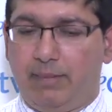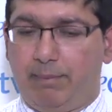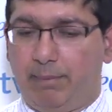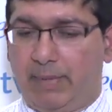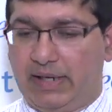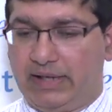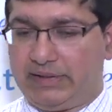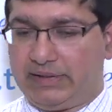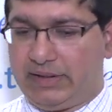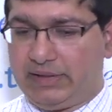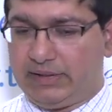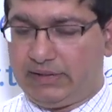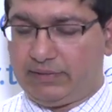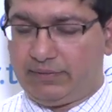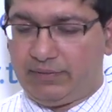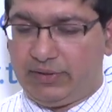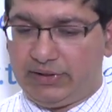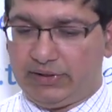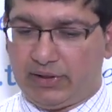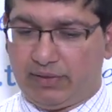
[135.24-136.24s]

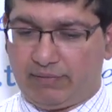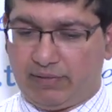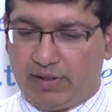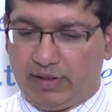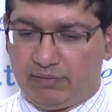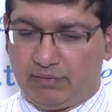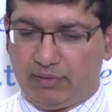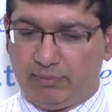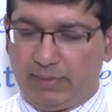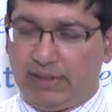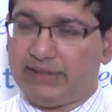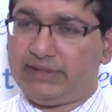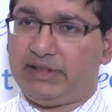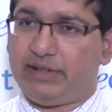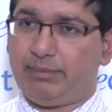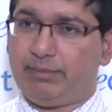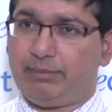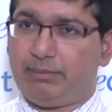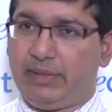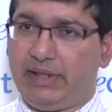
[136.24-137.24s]
Metastasis-free survival
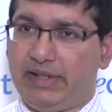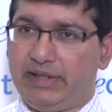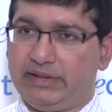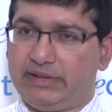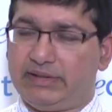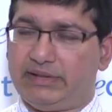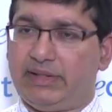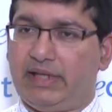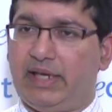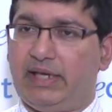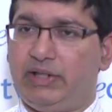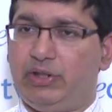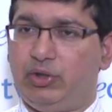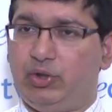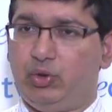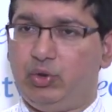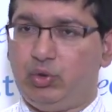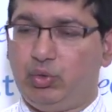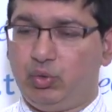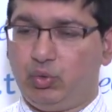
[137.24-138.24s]
basically means that
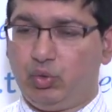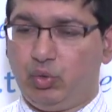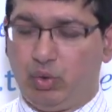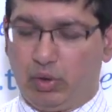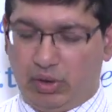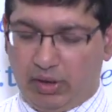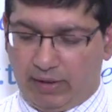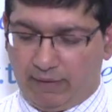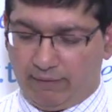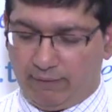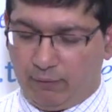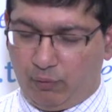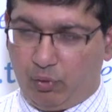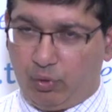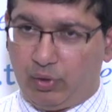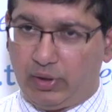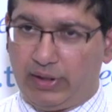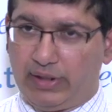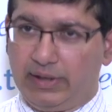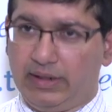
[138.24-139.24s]
you
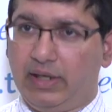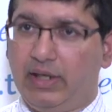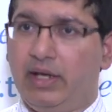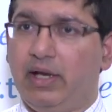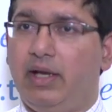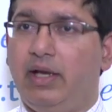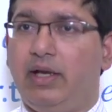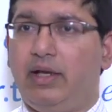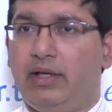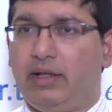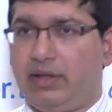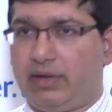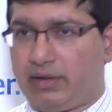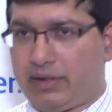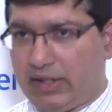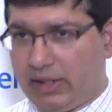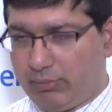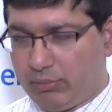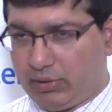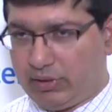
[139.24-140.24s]
avoid
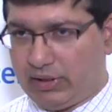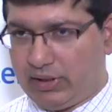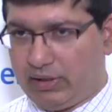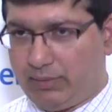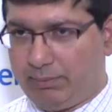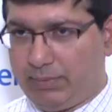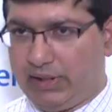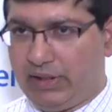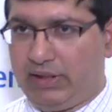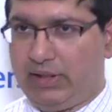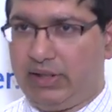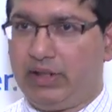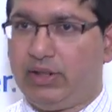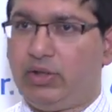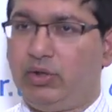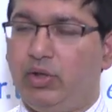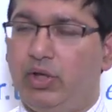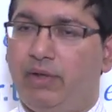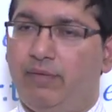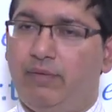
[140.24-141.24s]
chemotherapy,
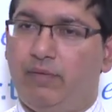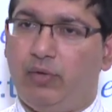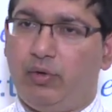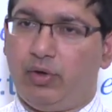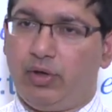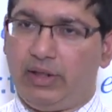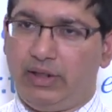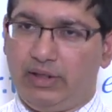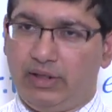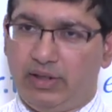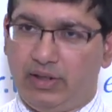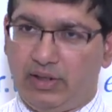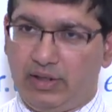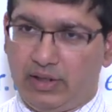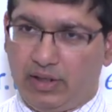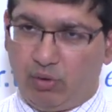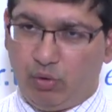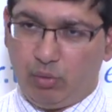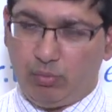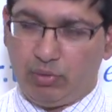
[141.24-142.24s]
you avoid
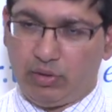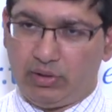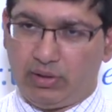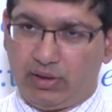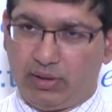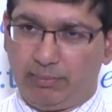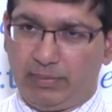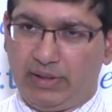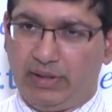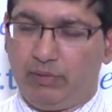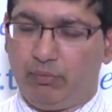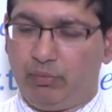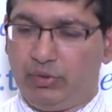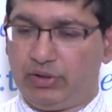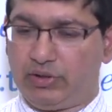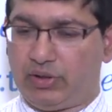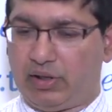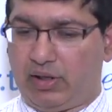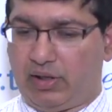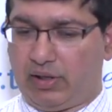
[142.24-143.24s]
hormone therapy,
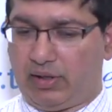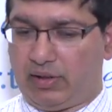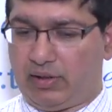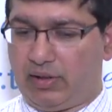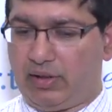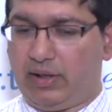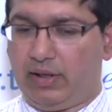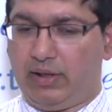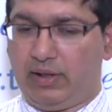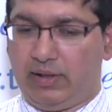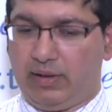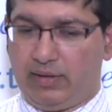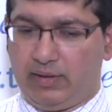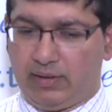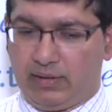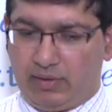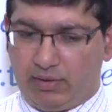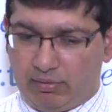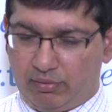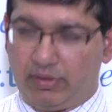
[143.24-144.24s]
which are
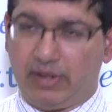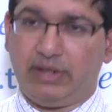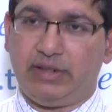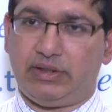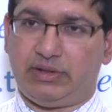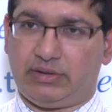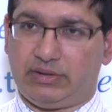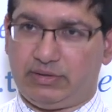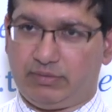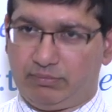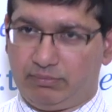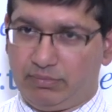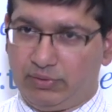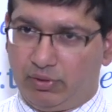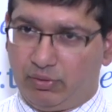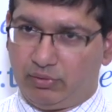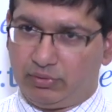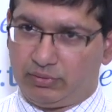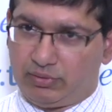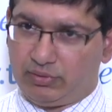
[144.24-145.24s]
horrendous,
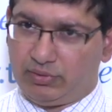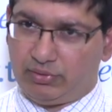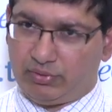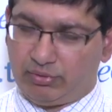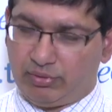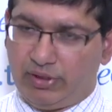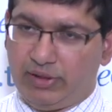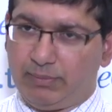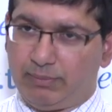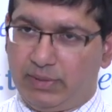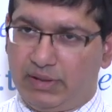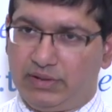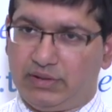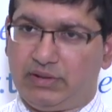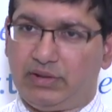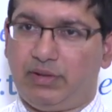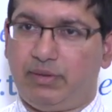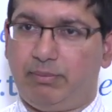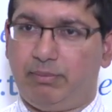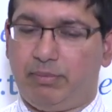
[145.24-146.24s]

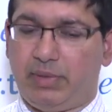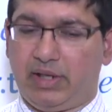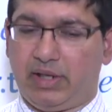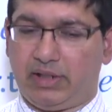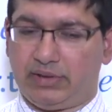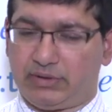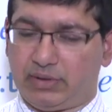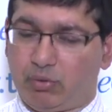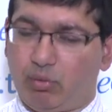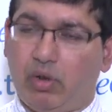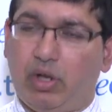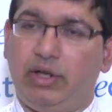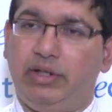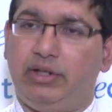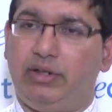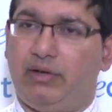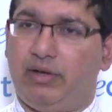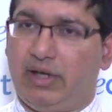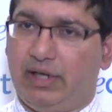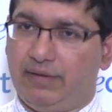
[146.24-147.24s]
treatments, because the
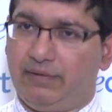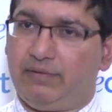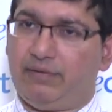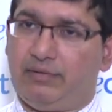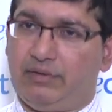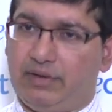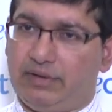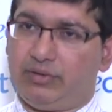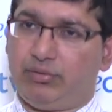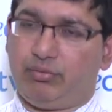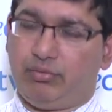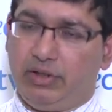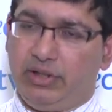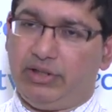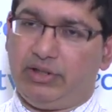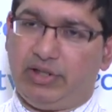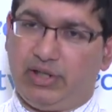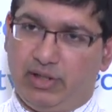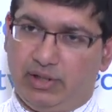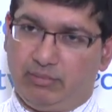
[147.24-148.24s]
quality of life is really
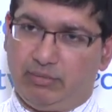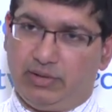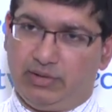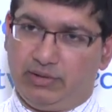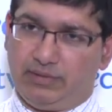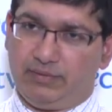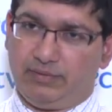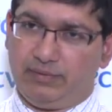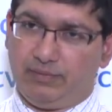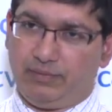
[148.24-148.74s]
terrible.